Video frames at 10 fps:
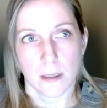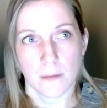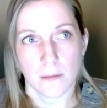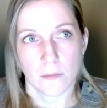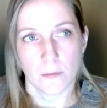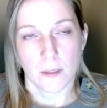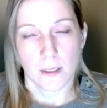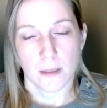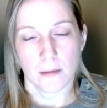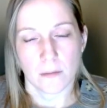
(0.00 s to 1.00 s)
it's
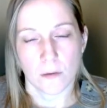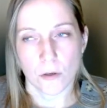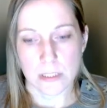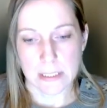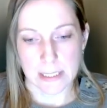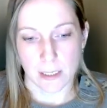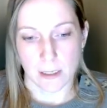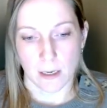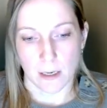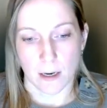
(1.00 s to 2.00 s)
it's hard to
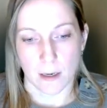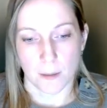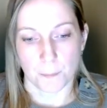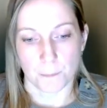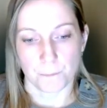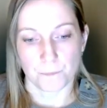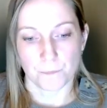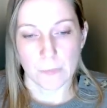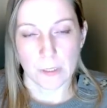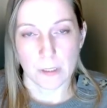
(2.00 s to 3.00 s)
say um,
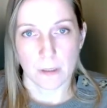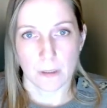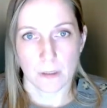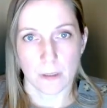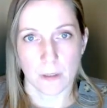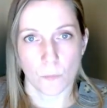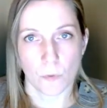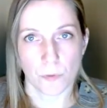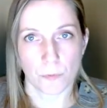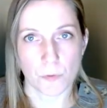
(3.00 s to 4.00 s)

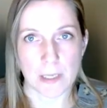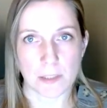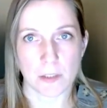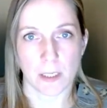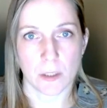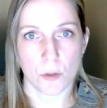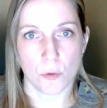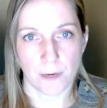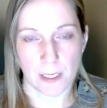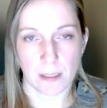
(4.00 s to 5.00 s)
with respect to like a new
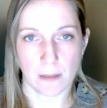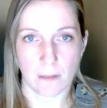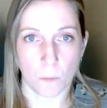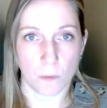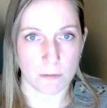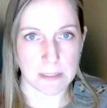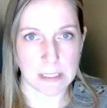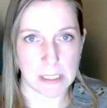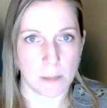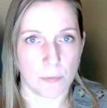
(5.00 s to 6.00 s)
finding that wasn't
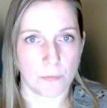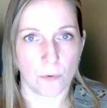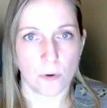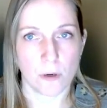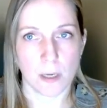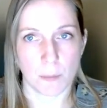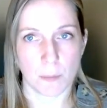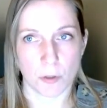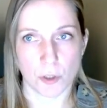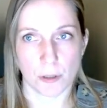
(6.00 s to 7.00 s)
seen before. I'm
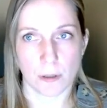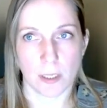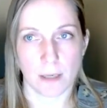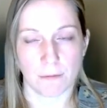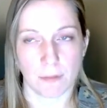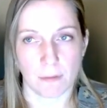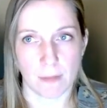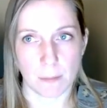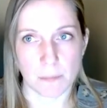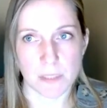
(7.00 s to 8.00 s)
not sure if the
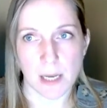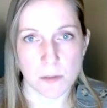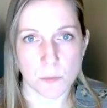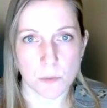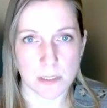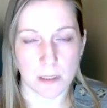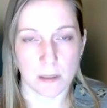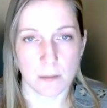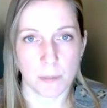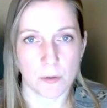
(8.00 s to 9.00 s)
same test was
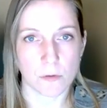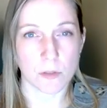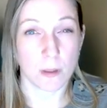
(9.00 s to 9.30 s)
done, but there's a